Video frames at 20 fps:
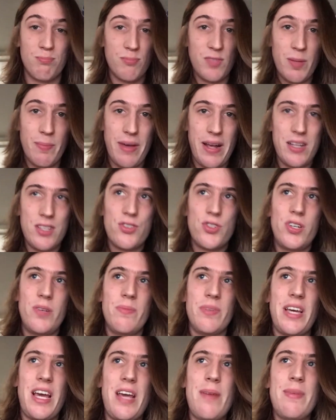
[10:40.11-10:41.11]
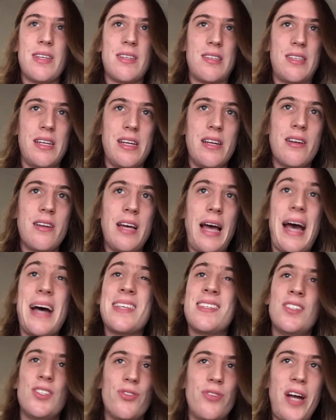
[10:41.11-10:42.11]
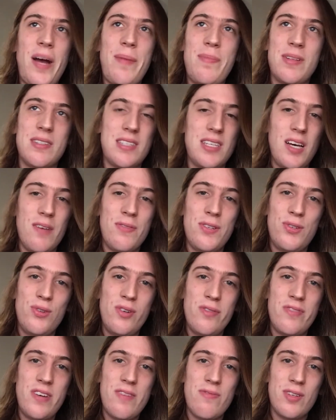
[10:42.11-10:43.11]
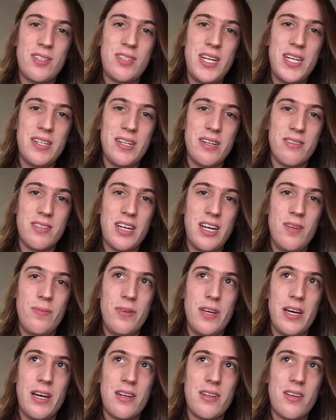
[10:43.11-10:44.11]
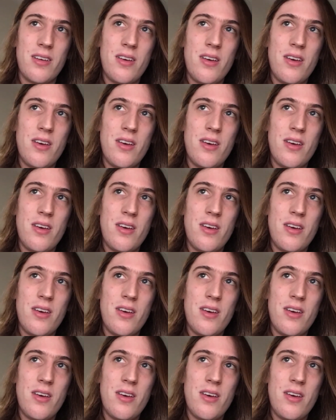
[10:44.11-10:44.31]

The mainstream gaming scene hasn't trapped itself into a favorite stereotype yet.